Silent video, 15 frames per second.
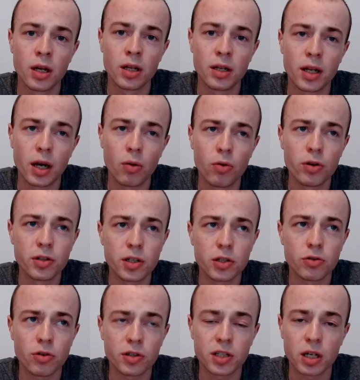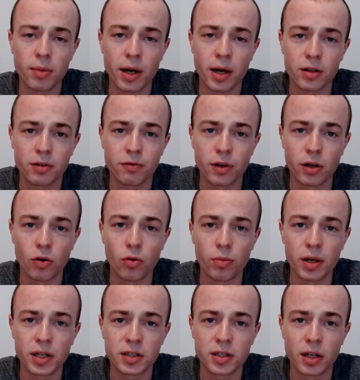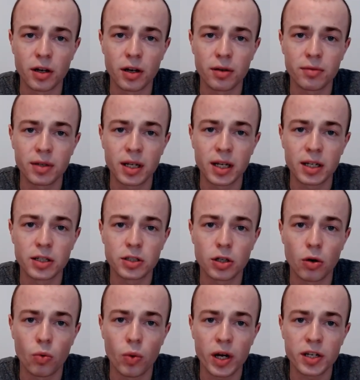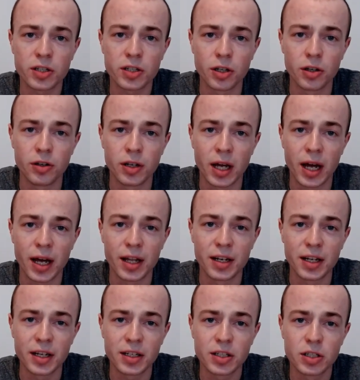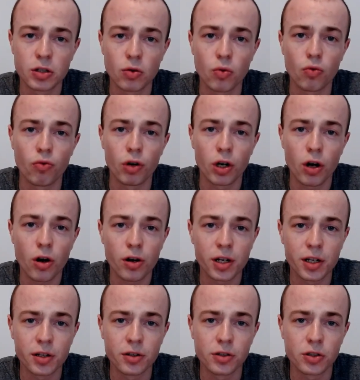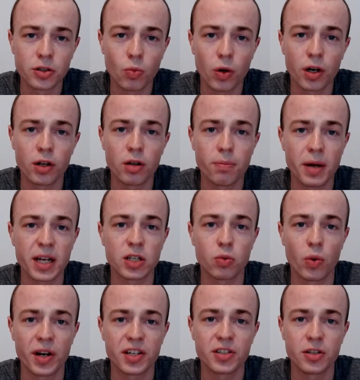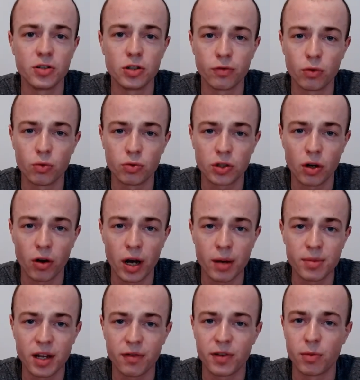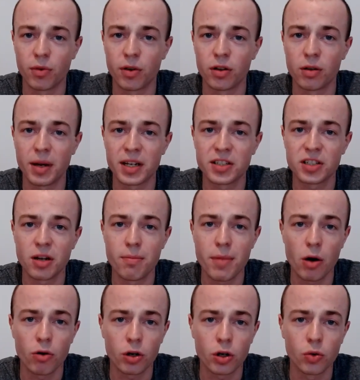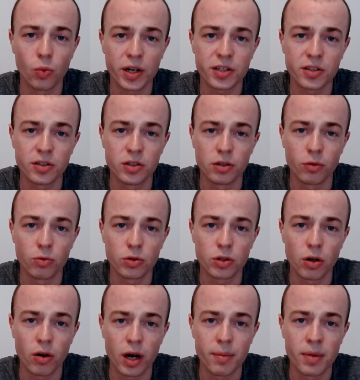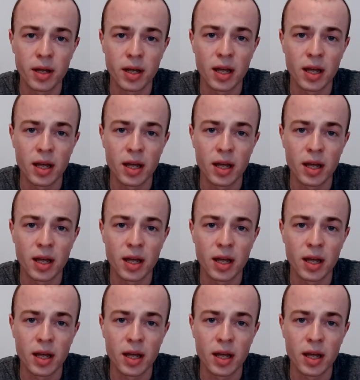Now, what is interesting about this film is that it's a western and it's regarded as one of the best westerns of all time, definitely one of the best American westerns of all time,